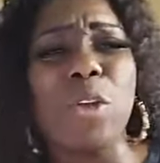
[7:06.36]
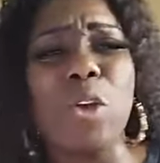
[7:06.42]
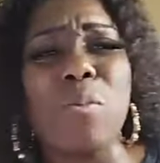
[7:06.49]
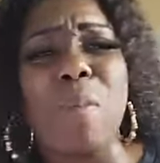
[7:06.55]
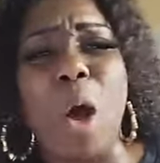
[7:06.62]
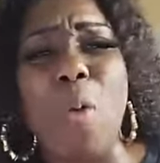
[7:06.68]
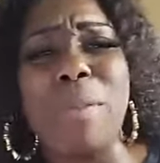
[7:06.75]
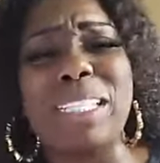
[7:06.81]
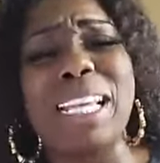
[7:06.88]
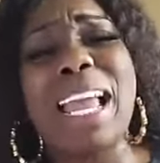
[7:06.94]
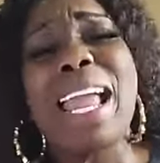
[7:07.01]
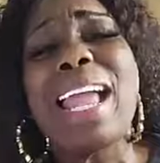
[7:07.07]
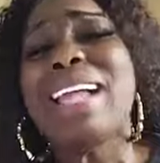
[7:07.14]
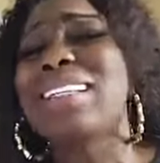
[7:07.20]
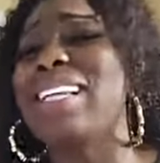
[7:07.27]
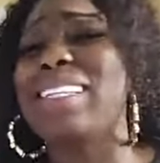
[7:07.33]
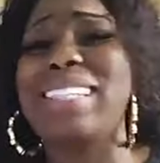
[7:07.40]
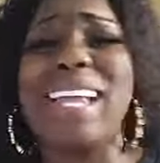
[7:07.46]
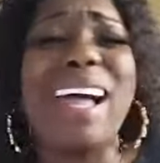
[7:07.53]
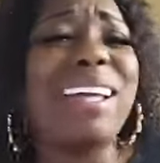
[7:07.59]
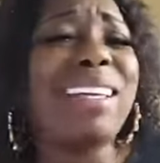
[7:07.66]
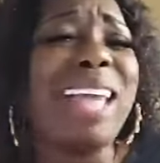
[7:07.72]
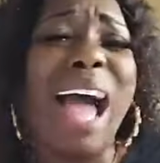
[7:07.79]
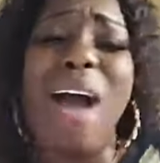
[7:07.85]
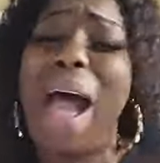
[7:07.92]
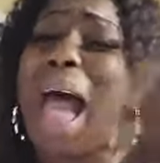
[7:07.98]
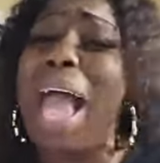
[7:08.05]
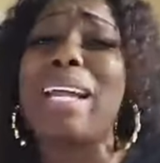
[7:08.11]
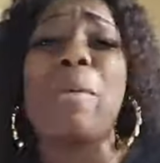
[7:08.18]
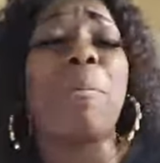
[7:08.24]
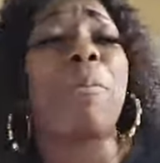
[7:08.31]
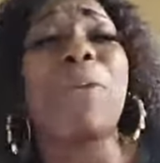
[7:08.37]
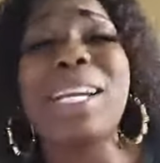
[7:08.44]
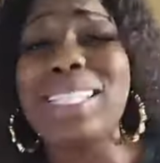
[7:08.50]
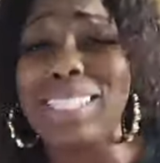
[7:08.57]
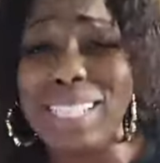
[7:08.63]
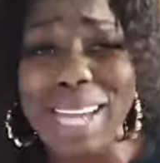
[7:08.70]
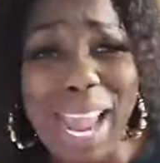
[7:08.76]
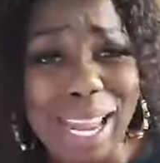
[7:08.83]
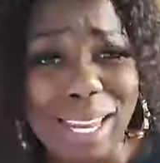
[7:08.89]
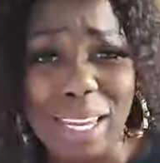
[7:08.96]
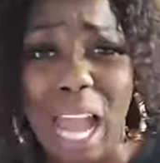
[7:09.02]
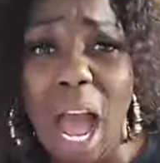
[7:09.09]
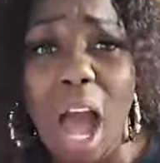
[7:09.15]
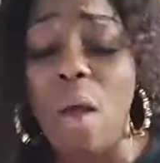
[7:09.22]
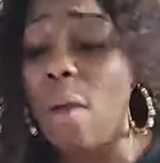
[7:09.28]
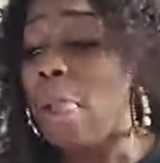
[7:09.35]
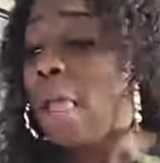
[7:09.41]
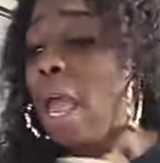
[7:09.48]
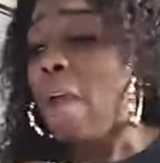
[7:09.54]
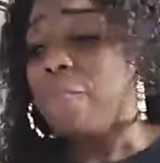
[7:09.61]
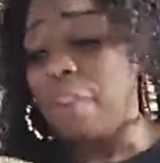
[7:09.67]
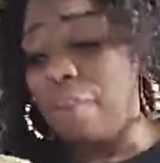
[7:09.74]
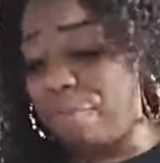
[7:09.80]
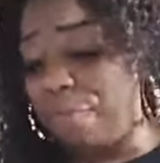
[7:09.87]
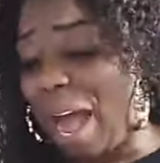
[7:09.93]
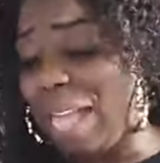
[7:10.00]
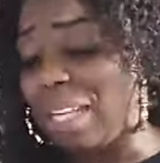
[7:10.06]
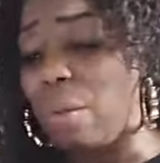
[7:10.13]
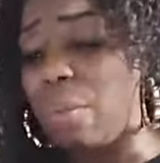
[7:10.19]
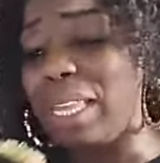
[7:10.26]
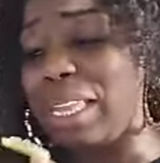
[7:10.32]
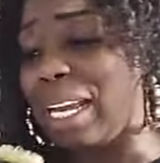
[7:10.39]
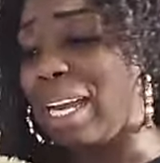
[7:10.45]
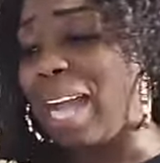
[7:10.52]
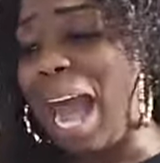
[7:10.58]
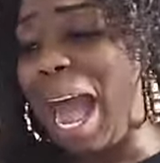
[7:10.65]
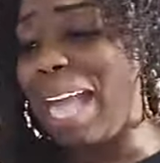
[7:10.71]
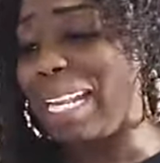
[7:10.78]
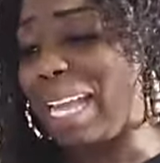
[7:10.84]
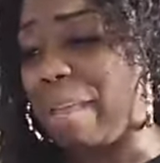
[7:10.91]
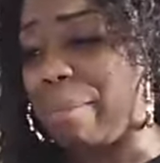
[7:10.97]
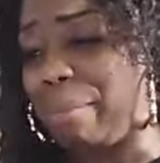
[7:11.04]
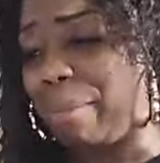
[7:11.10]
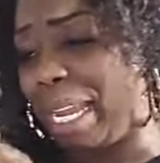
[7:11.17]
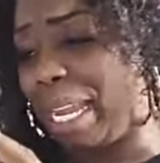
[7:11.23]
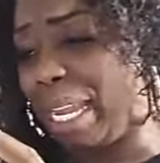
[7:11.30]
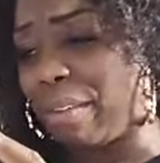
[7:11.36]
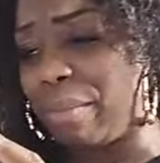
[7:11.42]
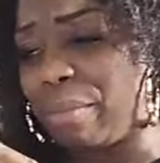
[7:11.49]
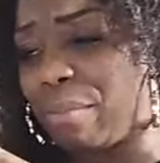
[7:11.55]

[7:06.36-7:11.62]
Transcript: few moments to tell y'all I appreciate y'all for following the God in me?